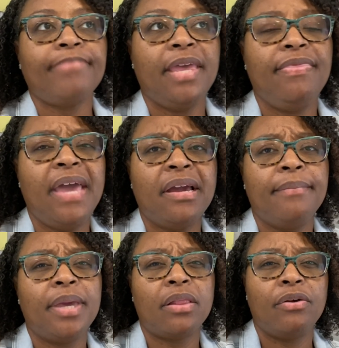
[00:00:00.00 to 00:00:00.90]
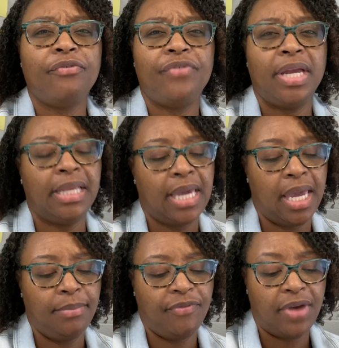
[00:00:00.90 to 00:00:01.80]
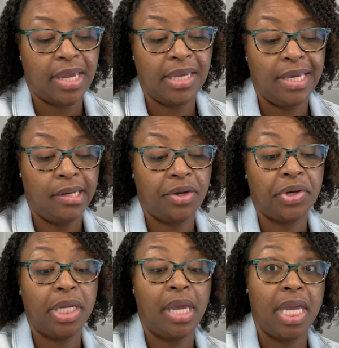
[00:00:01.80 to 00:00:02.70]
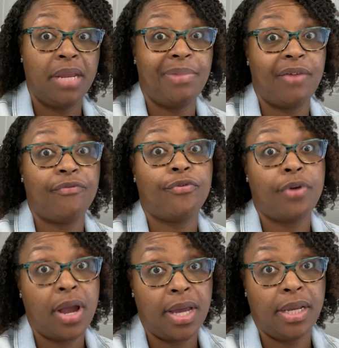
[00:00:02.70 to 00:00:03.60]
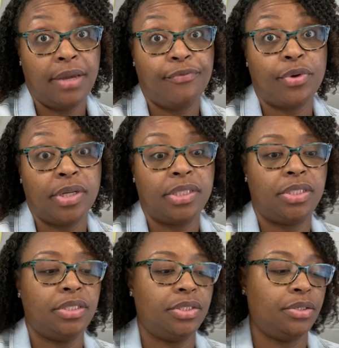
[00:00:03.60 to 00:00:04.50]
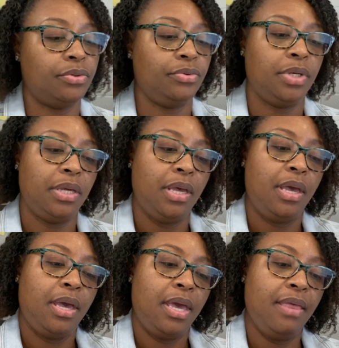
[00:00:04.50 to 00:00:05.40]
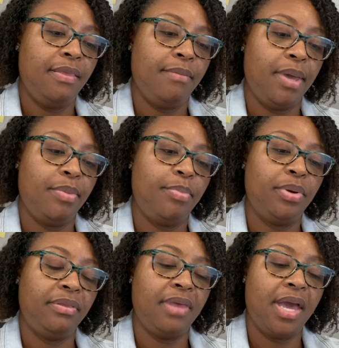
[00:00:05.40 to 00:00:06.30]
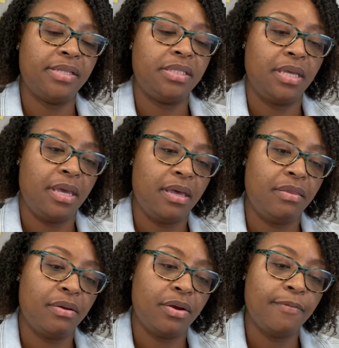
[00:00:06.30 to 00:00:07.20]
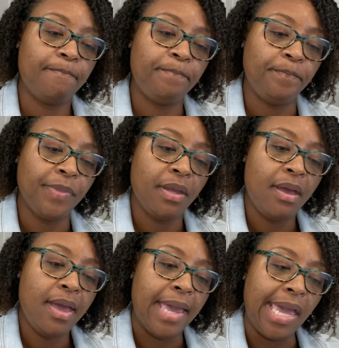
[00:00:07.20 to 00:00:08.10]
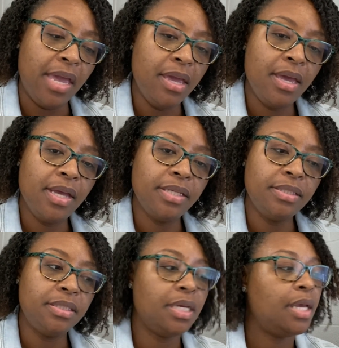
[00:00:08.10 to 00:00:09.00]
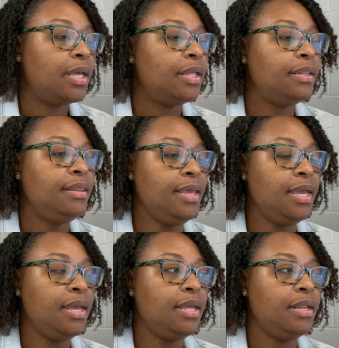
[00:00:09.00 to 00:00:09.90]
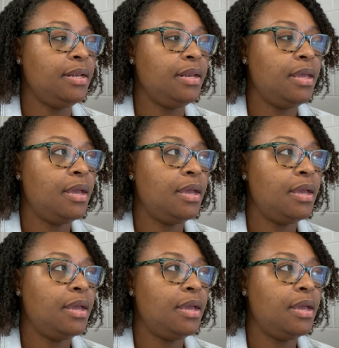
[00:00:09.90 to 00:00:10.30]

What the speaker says: that could be a little fun game if I can get it created by Friday for us to do, and then maybe put that together. And then